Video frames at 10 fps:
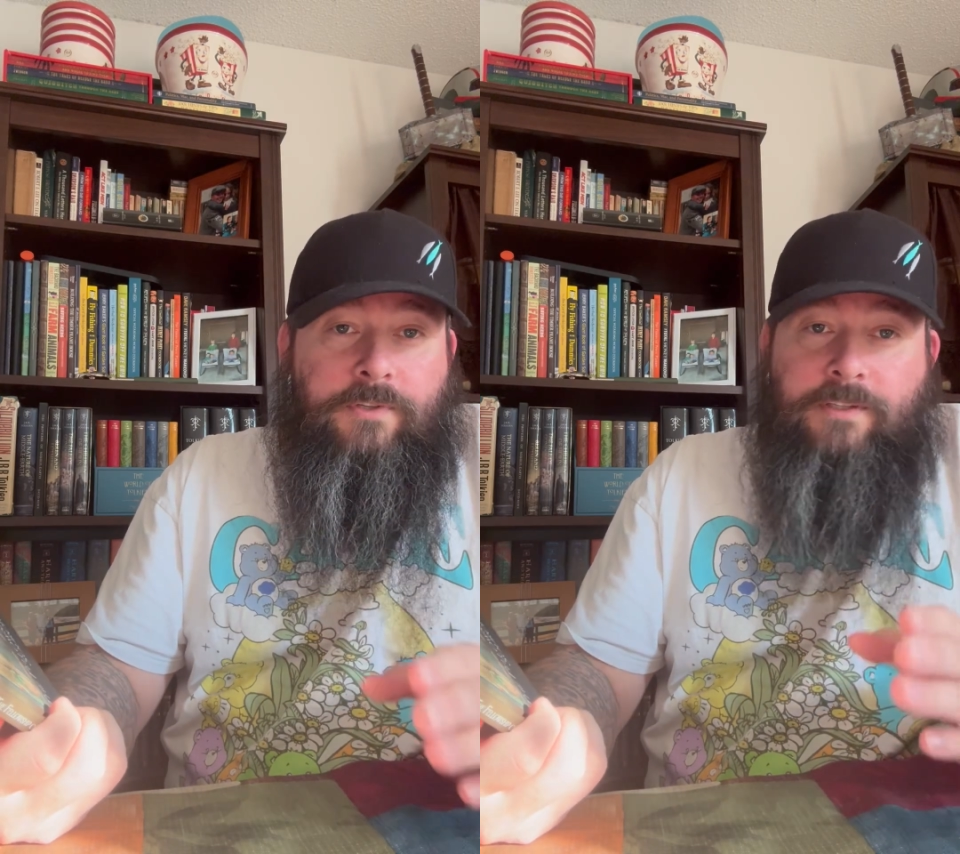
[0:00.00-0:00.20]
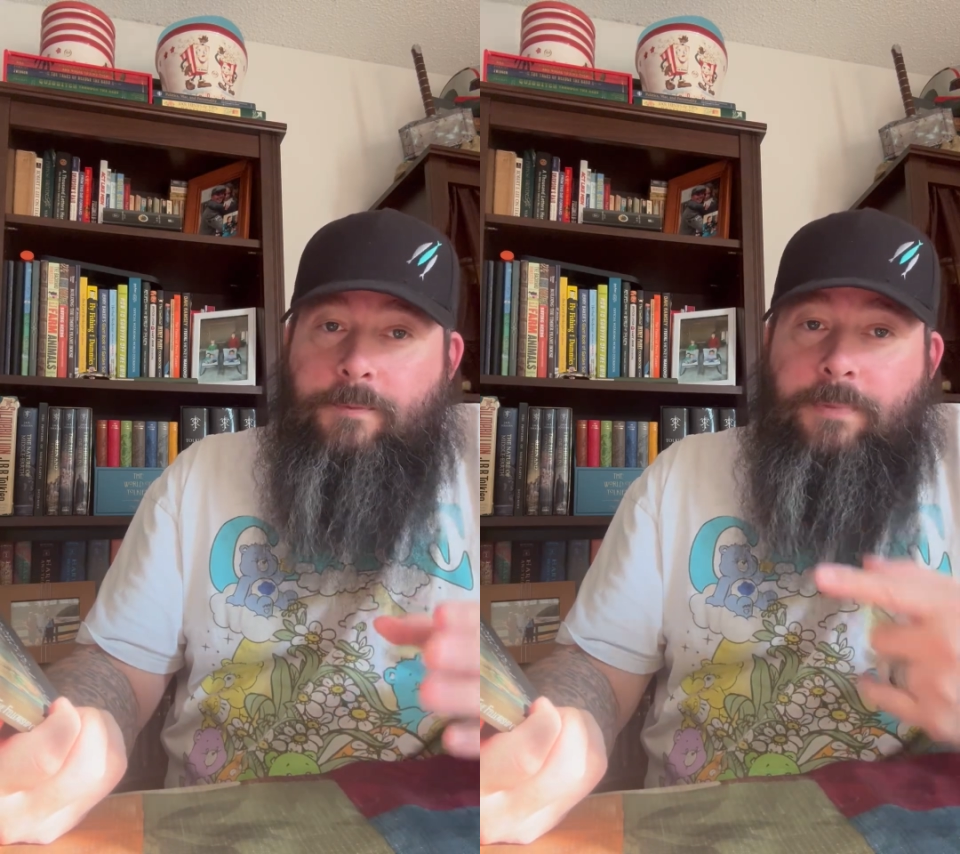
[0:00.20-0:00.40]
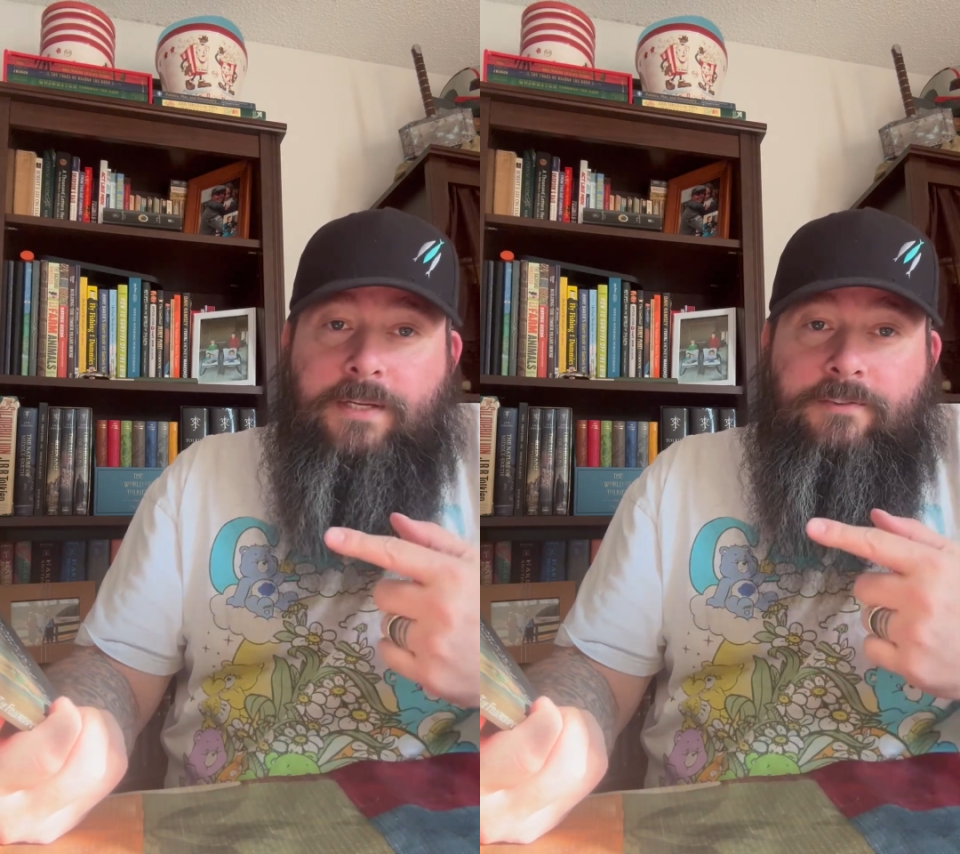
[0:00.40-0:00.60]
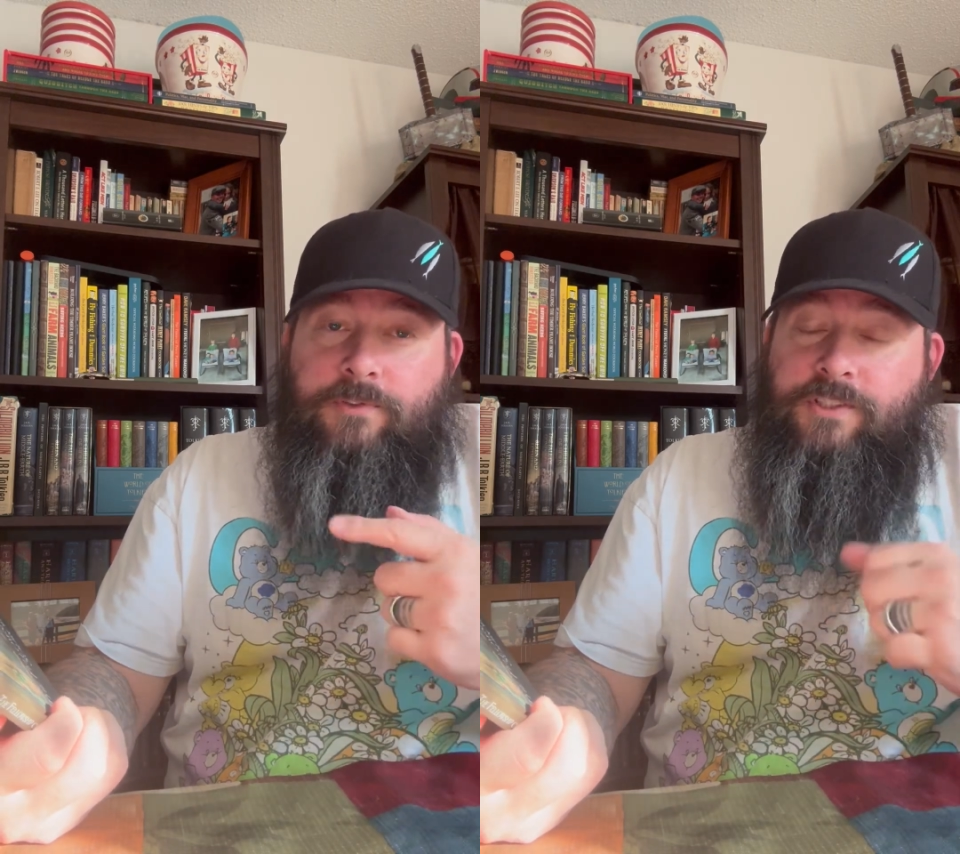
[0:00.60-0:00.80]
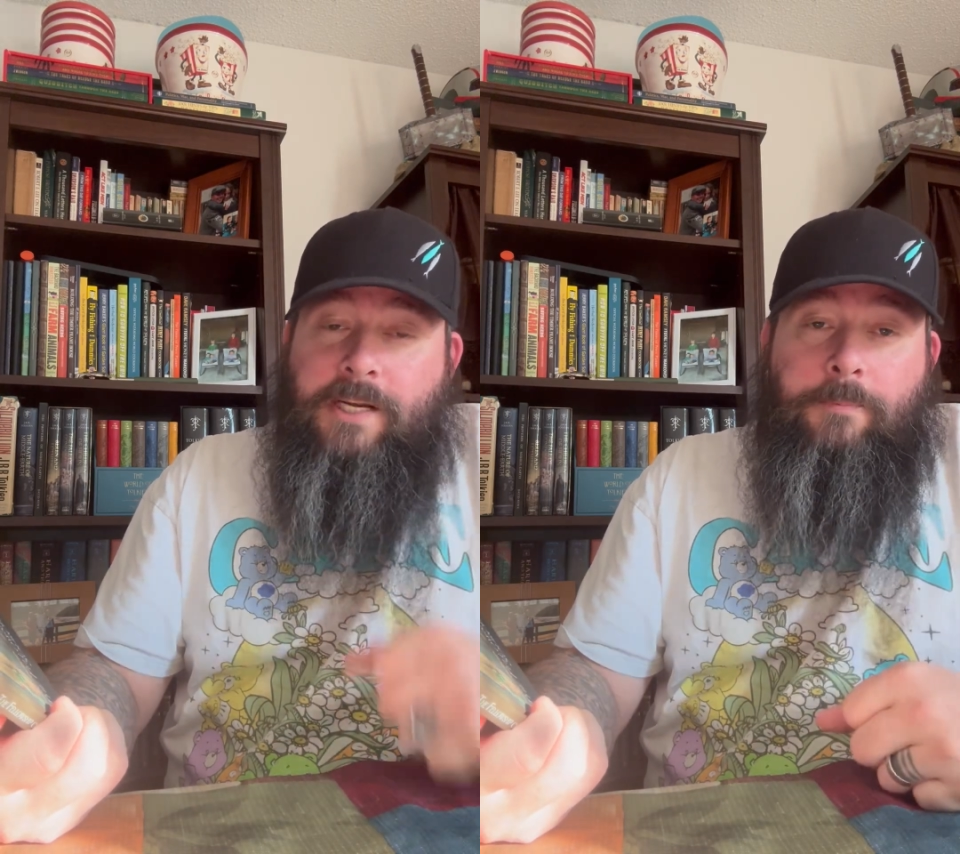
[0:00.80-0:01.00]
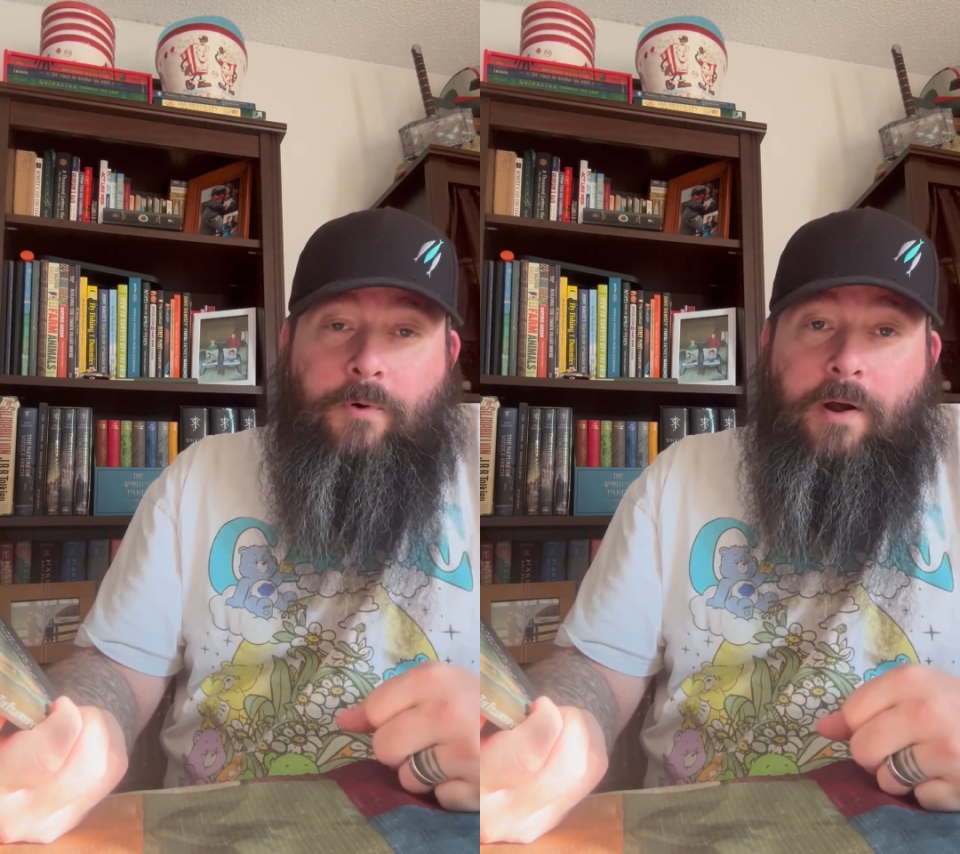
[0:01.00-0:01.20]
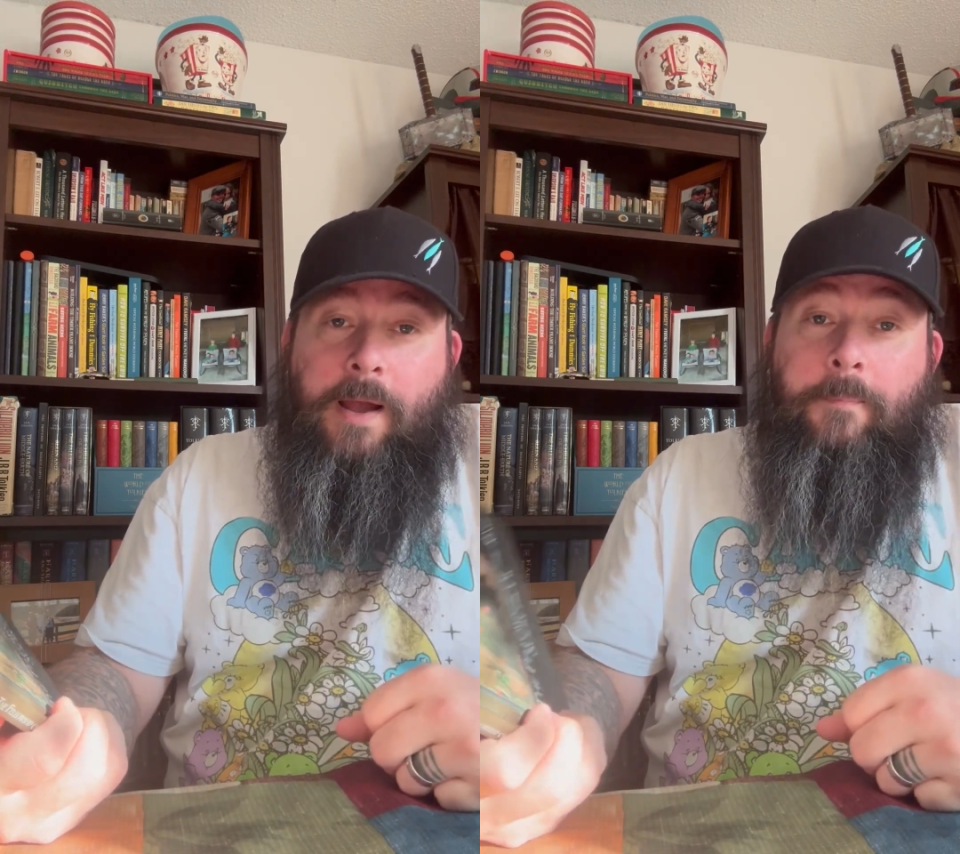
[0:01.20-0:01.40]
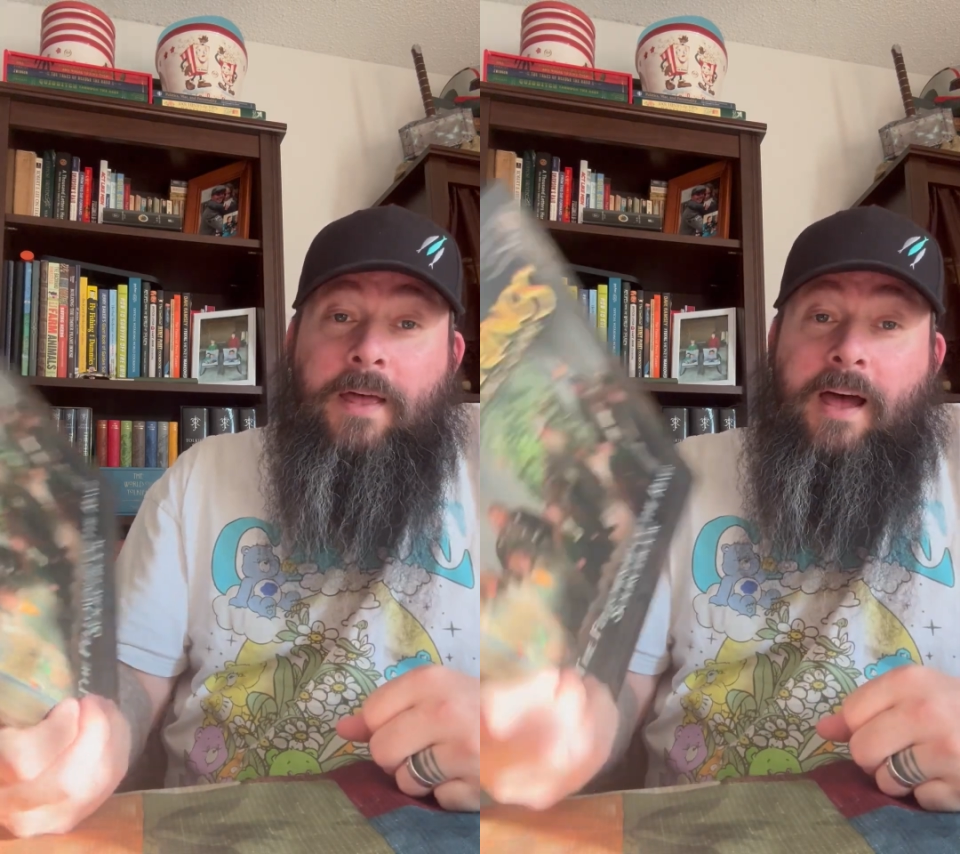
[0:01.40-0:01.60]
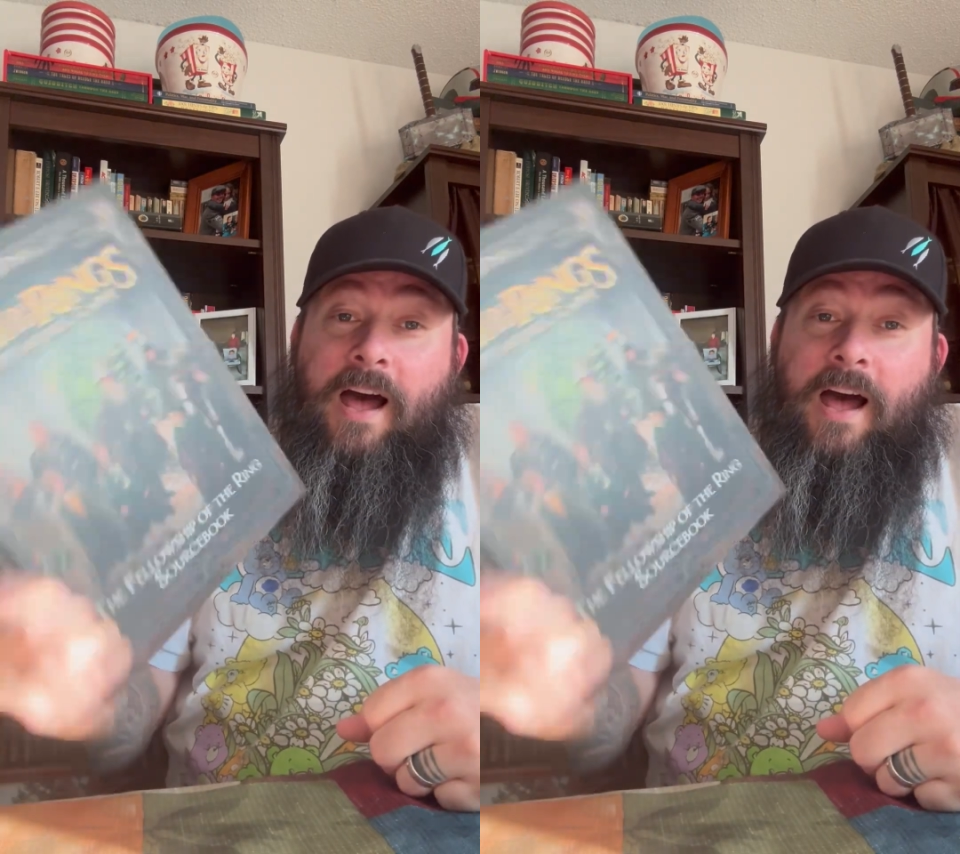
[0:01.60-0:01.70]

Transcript: just a place for cheap crap.